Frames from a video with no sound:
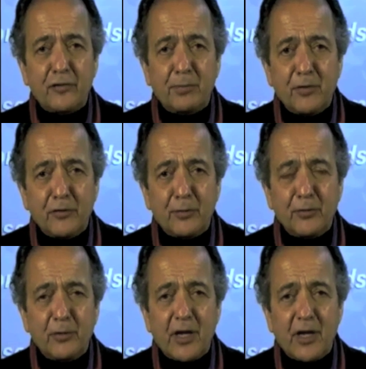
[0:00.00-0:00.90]
because we do
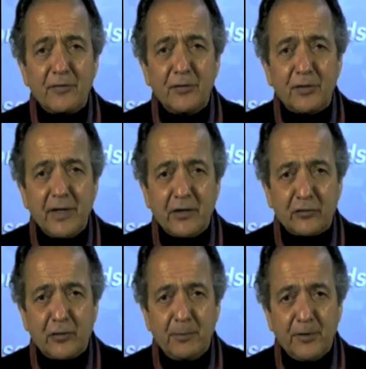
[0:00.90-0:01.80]
a lot of
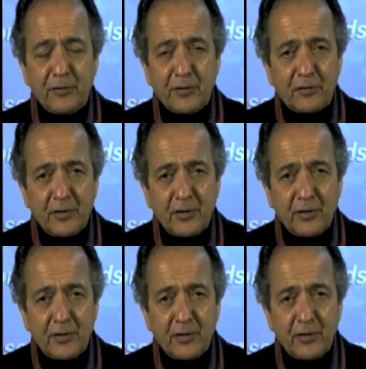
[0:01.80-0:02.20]
international business